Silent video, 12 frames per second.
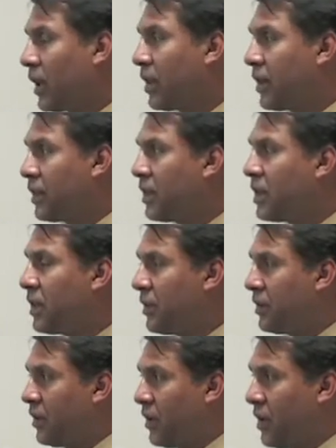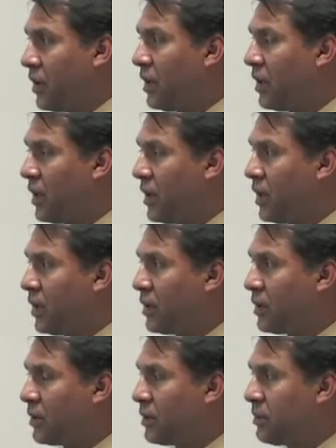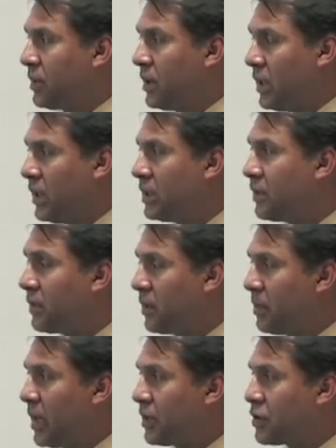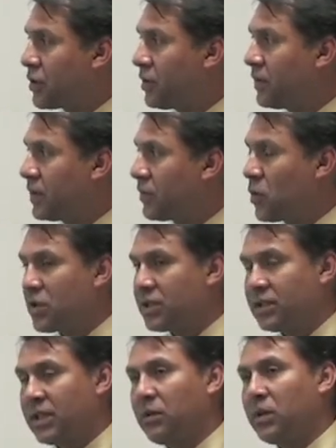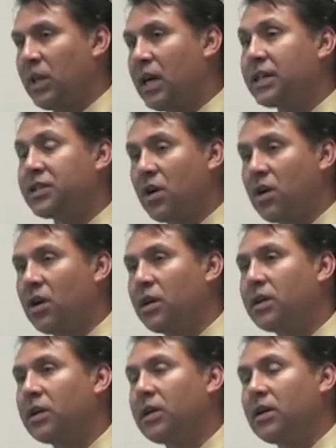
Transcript: the thing that's, uh, uh, again, different about the general fund, of course, is that relies on,